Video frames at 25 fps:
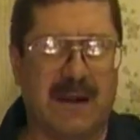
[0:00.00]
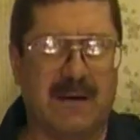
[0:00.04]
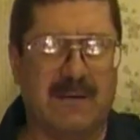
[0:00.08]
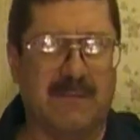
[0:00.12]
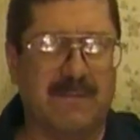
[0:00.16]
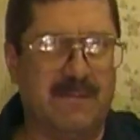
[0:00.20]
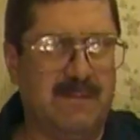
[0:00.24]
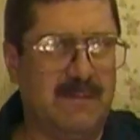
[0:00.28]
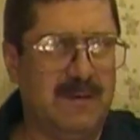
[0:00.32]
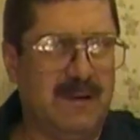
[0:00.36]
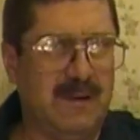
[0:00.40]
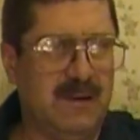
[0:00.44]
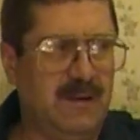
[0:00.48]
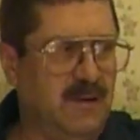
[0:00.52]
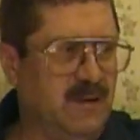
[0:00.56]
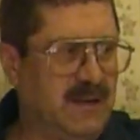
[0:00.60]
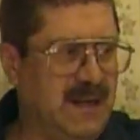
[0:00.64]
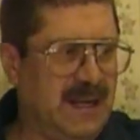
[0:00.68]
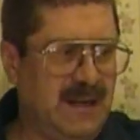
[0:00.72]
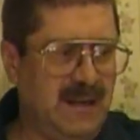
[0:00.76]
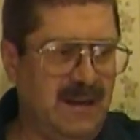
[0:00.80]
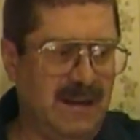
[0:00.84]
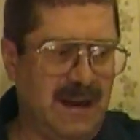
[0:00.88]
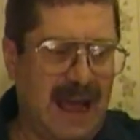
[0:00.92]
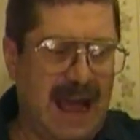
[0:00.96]
and you
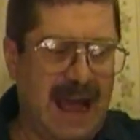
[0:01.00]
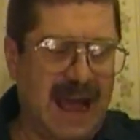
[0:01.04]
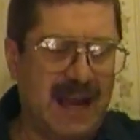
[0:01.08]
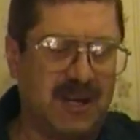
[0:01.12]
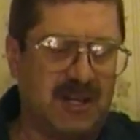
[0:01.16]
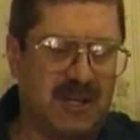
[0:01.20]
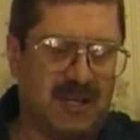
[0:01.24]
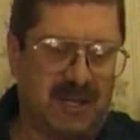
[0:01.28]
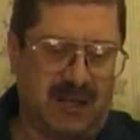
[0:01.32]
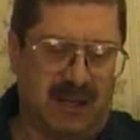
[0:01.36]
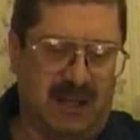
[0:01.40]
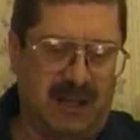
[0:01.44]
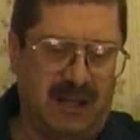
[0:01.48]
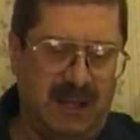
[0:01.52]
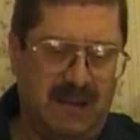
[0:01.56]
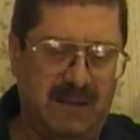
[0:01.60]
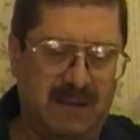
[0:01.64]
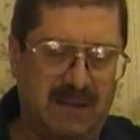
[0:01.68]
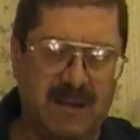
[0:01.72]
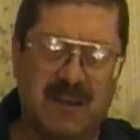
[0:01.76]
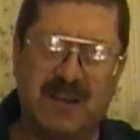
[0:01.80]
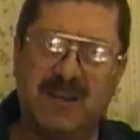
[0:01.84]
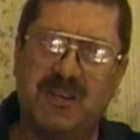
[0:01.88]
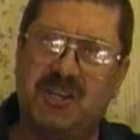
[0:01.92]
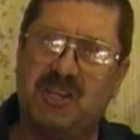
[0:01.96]
didn't
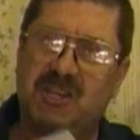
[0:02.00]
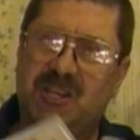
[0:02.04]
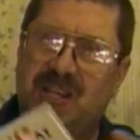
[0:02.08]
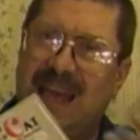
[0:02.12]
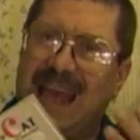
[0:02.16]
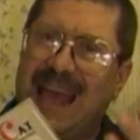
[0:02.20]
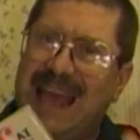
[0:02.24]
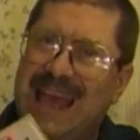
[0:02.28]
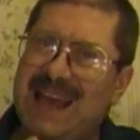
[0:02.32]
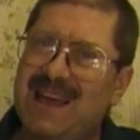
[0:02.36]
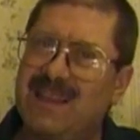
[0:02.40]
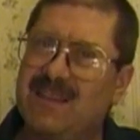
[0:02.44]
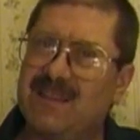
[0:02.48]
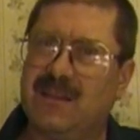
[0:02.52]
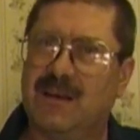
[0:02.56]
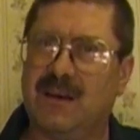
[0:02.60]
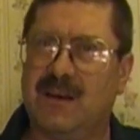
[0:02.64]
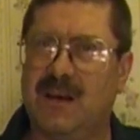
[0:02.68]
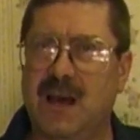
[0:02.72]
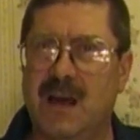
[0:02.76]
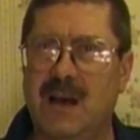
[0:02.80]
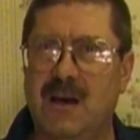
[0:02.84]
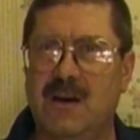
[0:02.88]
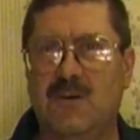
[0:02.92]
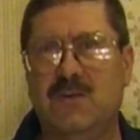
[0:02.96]
actually scan
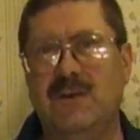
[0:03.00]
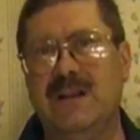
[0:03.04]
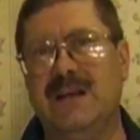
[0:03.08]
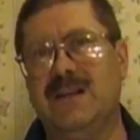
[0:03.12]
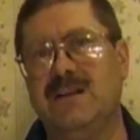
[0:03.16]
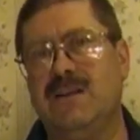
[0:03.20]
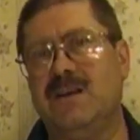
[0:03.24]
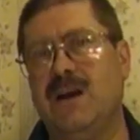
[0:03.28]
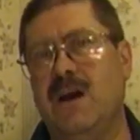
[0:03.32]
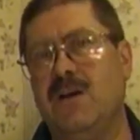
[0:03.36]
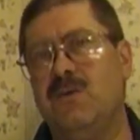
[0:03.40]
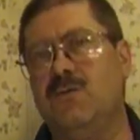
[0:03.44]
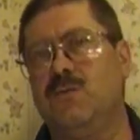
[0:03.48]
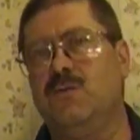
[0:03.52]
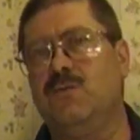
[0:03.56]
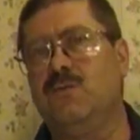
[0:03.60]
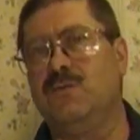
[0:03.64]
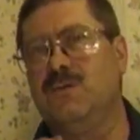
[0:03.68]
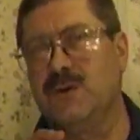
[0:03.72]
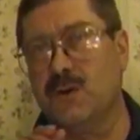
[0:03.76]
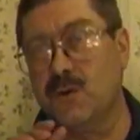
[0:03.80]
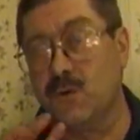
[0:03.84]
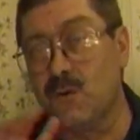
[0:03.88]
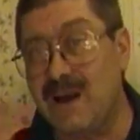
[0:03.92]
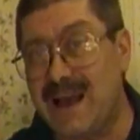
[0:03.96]
the code and
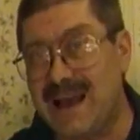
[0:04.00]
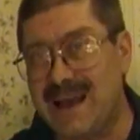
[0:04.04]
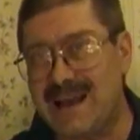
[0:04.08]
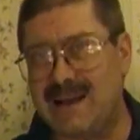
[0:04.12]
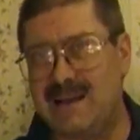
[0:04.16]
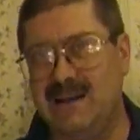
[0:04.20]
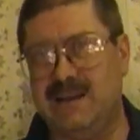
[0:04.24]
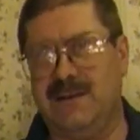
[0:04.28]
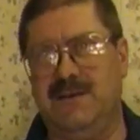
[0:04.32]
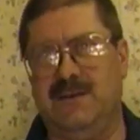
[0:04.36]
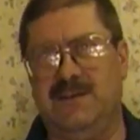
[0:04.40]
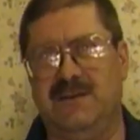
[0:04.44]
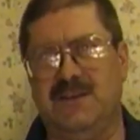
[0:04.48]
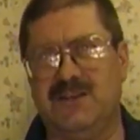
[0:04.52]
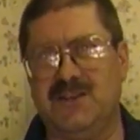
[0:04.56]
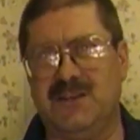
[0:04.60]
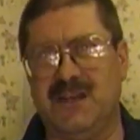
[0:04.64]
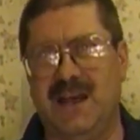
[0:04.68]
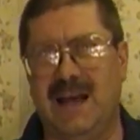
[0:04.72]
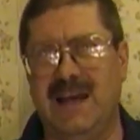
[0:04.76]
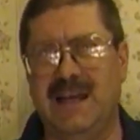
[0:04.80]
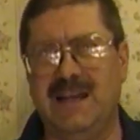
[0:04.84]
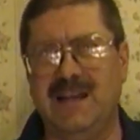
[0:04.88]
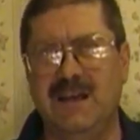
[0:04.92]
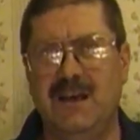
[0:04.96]
go directly to the
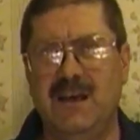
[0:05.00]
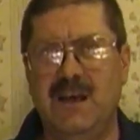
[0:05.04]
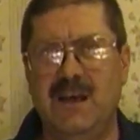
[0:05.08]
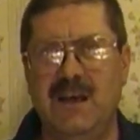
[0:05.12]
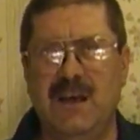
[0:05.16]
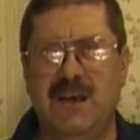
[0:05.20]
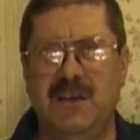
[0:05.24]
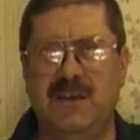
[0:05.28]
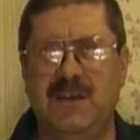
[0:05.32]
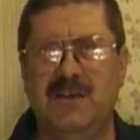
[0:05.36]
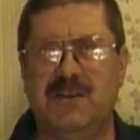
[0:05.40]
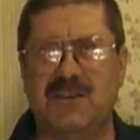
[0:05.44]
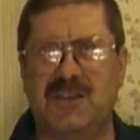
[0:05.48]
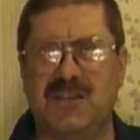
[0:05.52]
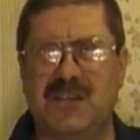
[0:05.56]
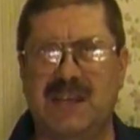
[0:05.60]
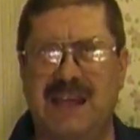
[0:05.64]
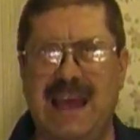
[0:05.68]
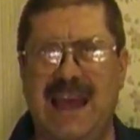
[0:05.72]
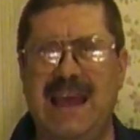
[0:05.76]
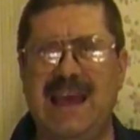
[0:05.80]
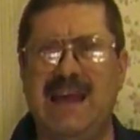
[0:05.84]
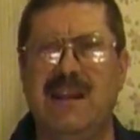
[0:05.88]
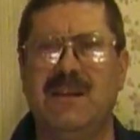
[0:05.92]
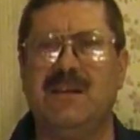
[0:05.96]
site. You
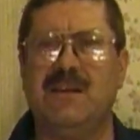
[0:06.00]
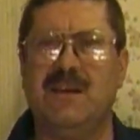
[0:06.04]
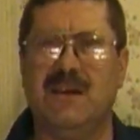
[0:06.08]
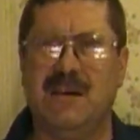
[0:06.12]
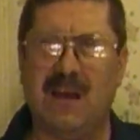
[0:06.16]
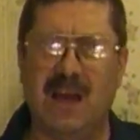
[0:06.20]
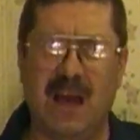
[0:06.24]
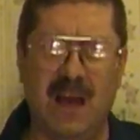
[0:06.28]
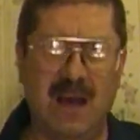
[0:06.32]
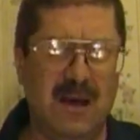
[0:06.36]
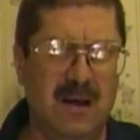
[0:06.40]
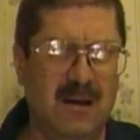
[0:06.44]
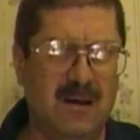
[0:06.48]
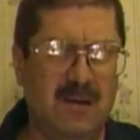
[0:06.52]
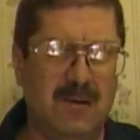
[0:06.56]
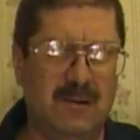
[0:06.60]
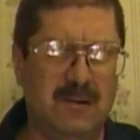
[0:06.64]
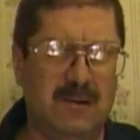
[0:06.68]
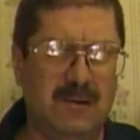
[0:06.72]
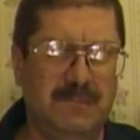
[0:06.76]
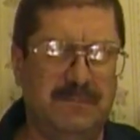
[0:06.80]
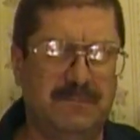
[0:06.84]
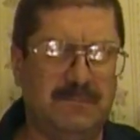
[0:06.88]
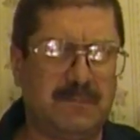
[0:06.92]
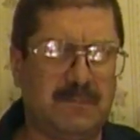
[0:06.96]
scanned the
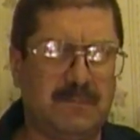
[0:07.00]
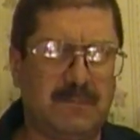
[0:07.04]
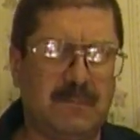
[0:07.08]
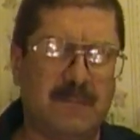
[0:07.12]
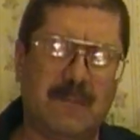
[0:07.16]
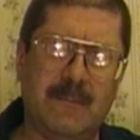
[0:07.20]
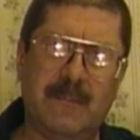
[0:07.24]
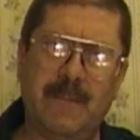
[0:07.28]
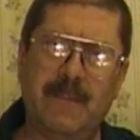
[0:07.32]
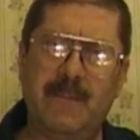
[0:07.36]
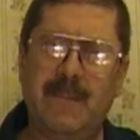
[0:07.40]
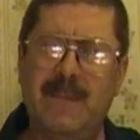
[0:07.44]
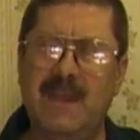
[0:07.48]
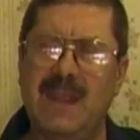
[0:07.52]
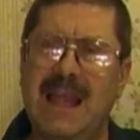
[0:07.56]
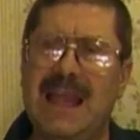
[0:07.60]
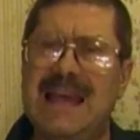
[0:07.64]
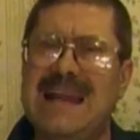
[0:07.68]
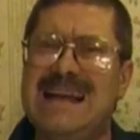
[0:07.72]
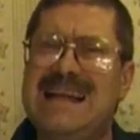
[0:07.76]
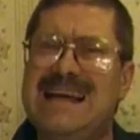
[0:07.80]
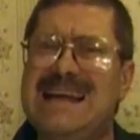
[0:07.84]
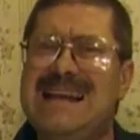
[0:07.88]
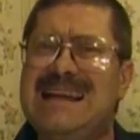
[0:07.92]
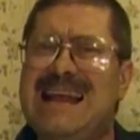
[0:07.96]
code,
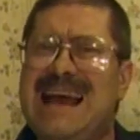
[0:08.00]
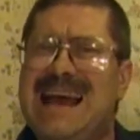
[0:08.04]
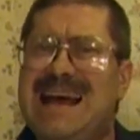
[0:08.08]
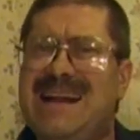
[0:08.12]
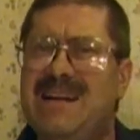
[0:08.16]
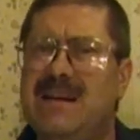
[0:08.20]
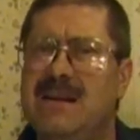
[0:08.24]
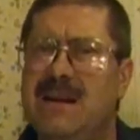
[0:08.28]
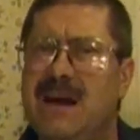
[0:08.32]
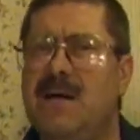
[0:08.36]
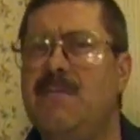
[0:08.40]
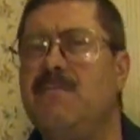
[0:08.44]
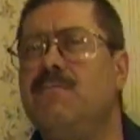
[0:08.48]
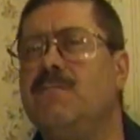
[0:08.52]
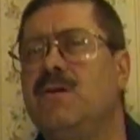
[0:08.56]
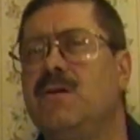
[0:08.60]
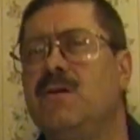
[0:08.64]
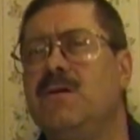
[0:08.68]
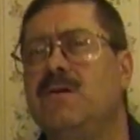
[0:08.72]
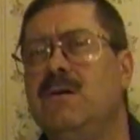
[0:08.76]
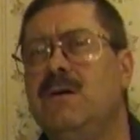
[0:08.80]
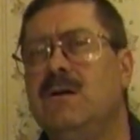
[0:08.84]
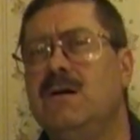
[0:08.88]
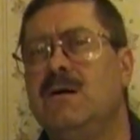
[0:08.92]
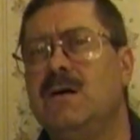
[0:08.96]
and in that
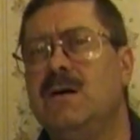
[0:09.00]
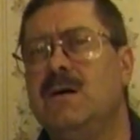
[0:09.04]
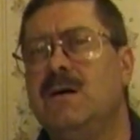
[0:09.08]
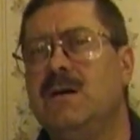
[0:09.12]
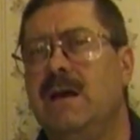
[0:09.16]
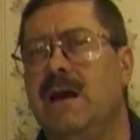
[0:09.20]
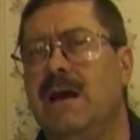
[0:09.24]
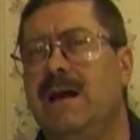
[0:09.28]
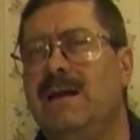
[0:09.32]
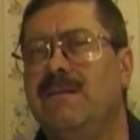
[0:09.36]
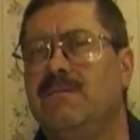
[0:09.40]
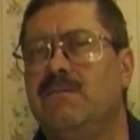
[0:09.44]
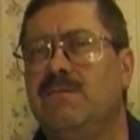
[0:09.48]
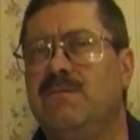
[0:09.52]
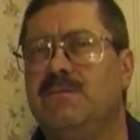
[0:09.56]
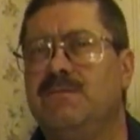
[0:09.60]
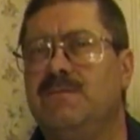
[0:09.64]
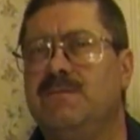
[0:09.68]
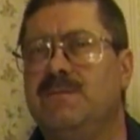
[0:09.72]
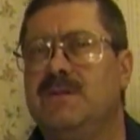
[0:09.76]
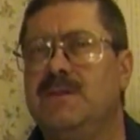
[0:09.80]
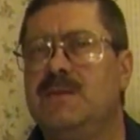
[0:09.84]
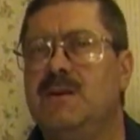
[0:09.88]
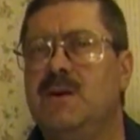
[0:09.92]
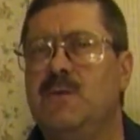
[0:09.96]
number,
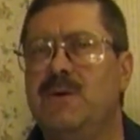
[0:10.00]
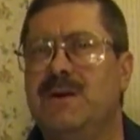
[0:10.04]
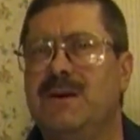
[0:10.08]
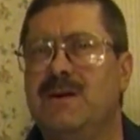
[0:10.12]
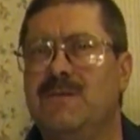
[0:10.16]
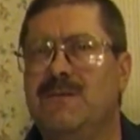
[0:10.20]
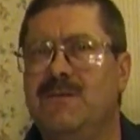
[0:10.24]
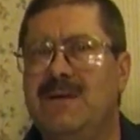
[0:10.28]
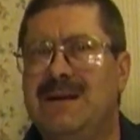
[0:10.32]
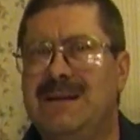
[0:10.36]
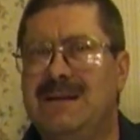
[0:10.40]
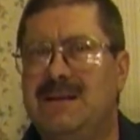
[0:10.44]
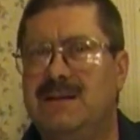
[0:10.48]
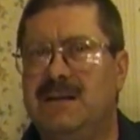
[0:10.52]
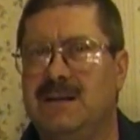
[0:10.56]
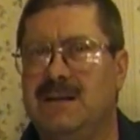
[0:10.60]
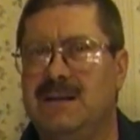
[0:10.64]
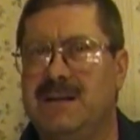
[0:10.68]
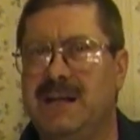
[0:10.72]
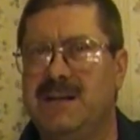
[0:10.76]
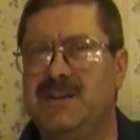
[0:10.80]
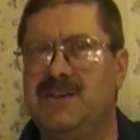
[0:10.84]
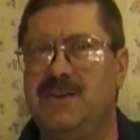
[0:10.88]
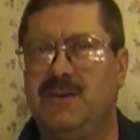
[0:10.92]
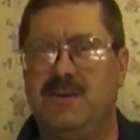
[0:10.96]
and you would have went
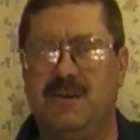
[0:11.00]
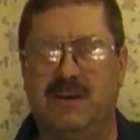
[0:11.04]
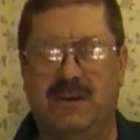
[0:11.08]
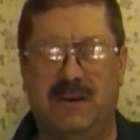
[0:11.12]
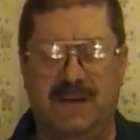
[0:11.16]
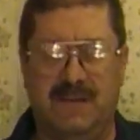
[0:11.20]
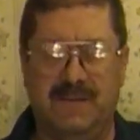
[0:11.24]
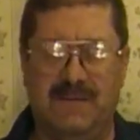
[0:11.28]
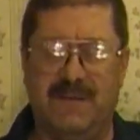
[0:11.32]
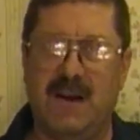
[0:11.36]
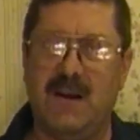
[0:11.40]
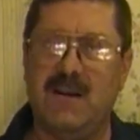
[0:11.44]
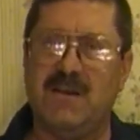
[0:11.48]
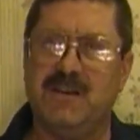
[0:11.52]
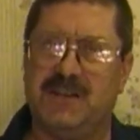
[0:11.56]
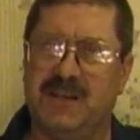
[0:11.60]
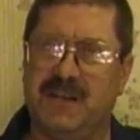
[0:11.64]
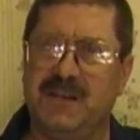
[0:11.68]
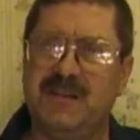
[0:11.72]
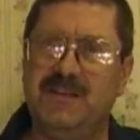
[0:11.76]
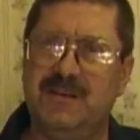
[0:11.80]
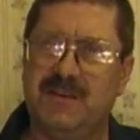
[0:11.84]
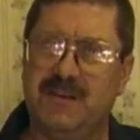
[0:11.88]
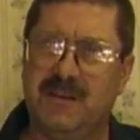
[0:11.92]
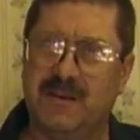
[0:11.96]
to Digital
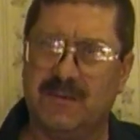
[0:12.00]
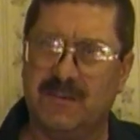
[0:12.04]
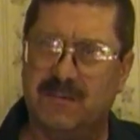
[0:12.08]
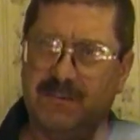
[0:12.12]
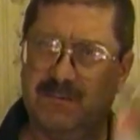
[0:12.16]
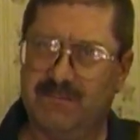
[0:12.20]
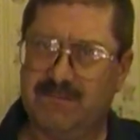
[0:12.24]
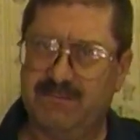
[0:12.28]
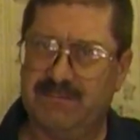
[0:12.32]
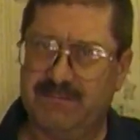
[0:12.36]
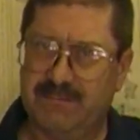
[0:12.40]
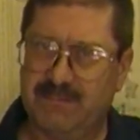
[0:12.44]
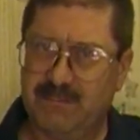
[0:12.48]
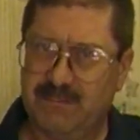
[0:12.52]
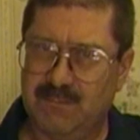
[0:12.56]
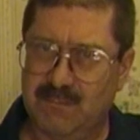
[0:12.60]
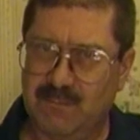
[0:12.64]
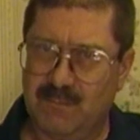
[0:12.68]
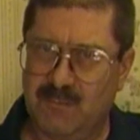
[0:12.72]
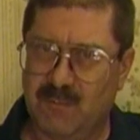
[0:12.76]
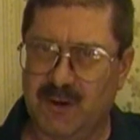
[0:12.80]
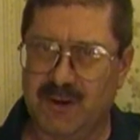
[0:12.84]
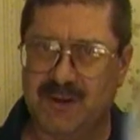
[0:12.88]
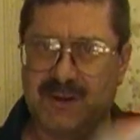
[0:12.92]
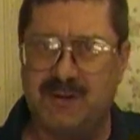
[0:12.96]
Convergence, who
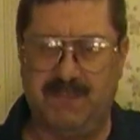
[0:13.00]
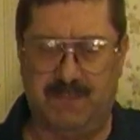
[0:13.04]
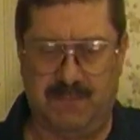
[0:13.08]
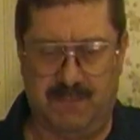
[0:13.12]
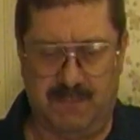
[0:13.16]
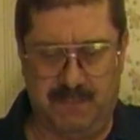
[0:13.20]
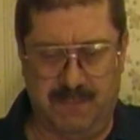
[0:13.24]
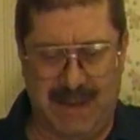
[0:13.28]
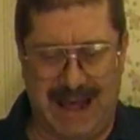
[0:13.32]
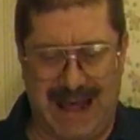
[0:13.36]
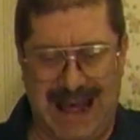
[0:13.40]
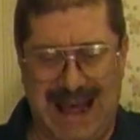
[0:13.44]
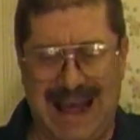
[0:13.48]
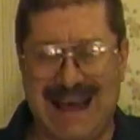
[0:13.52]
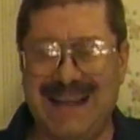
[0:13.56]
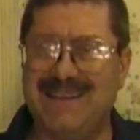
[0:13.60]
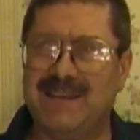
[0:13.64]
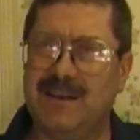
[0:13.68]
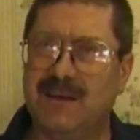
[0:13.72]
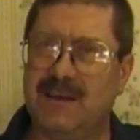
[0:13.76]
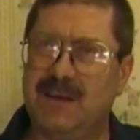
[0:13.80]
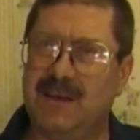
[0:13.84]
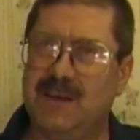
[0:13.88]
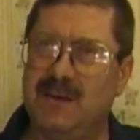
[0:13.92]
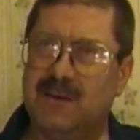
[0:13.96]
was
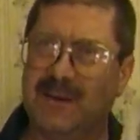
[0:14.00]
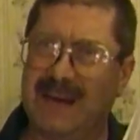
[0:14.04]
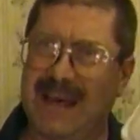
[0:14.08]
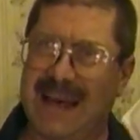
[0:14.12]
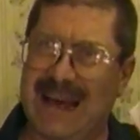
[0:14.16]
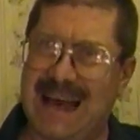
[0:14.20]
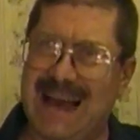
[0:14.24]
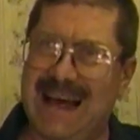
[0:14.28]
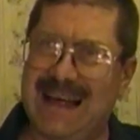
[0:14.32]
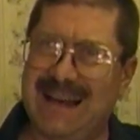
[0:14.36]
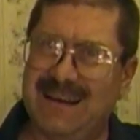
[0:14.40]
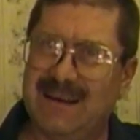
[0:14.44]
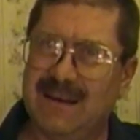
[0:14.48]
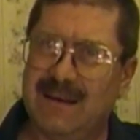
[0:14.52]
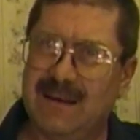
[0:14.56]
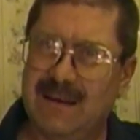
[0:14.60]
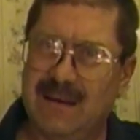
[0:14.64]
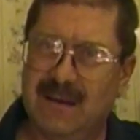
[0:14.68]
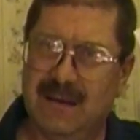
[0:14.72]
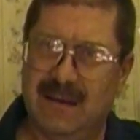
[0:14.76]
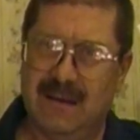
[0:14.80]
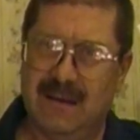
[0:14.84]
behind the CueCat,